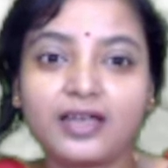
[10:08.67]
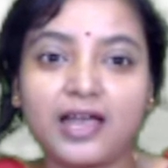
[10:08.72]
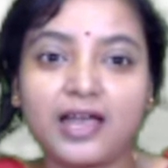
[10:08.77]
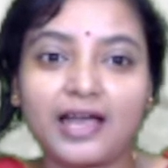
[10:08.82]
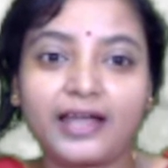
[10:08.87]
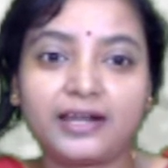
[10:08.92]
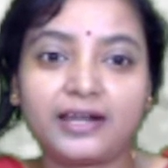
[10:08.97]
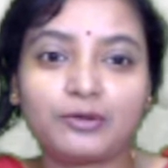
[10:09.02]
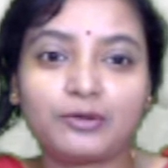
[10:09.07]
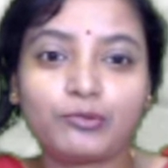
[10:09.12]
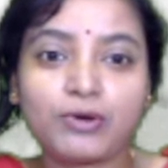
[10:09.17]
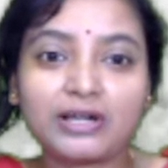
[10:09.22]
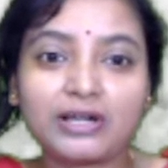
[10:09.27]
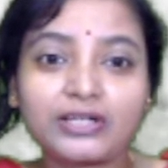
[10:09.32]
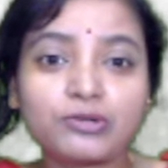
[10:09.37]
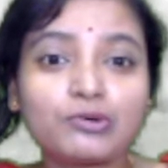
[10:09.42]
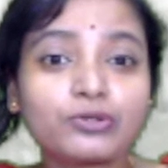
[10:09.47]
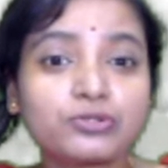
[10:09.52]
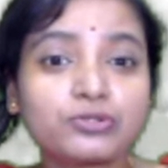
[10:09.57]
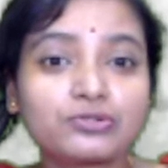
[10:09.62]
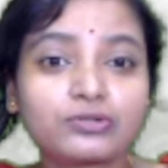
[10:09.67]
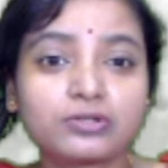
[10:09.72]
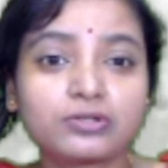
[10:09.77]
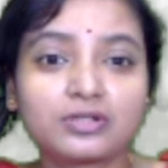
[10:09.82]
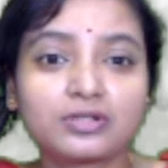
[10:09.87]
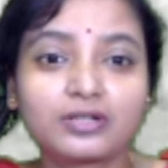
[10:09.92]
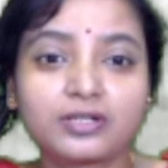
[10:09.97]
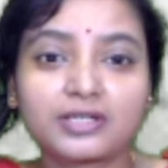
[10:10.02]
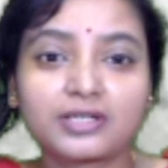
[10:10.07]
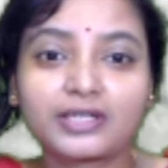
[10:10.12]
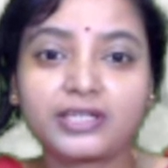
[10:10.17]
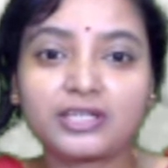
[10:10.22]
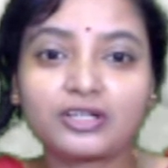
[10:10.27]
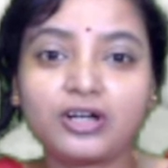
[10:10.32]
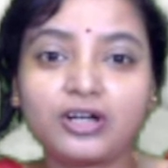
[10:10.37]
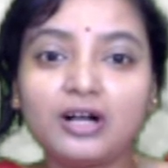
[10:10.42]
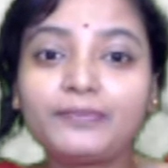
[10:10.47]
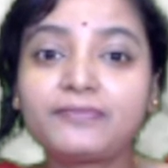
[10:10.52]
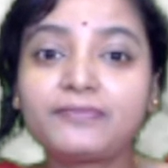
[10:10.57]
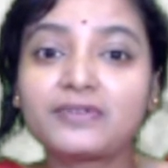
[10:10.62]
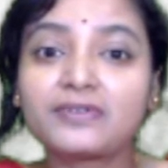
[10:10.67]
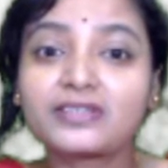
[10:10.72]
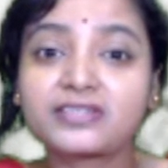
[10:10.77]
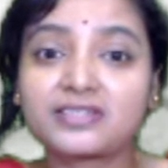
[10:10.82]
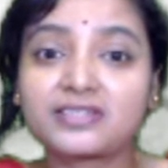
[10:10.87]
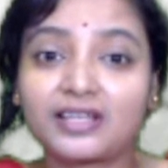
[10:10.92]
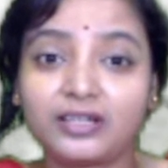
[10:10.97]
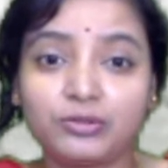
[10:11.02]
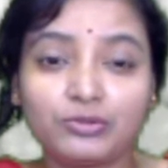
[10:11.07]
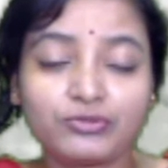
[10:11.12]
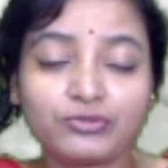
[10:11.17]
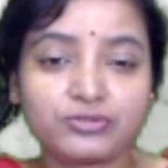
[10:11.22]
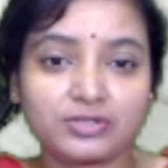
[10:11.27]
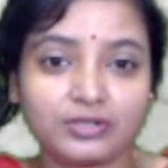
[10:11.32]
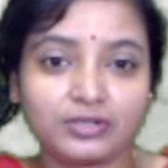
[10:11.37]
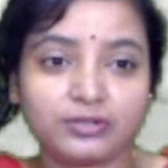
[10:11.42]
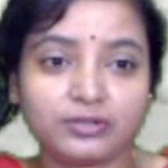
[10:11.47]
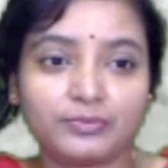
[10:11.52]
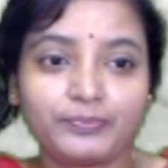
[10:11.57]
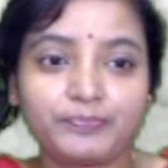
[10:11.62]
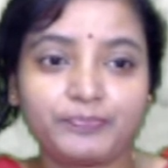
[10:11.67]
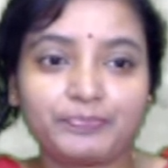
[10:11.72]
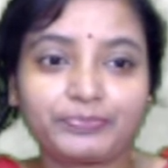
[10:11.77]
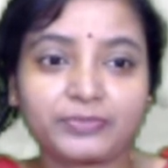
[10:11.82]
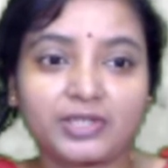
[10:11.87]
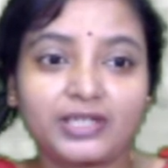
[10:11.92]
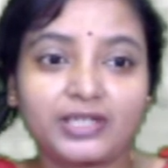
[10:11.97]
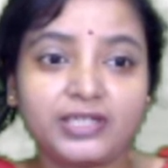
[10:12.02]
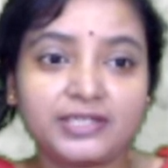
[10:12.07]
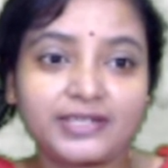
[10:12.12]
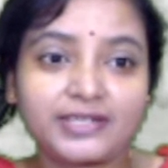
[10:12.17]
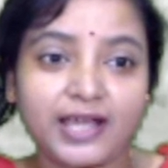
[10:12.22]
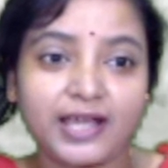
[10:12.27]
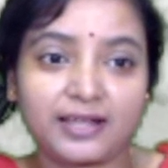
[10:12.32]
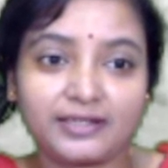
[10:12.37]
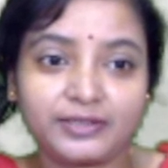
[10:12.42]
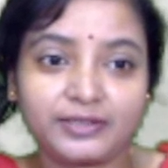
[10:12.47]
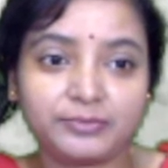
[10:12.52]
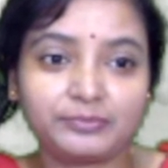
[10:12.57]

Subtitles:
And Walter was king of Saluzzo, Italy.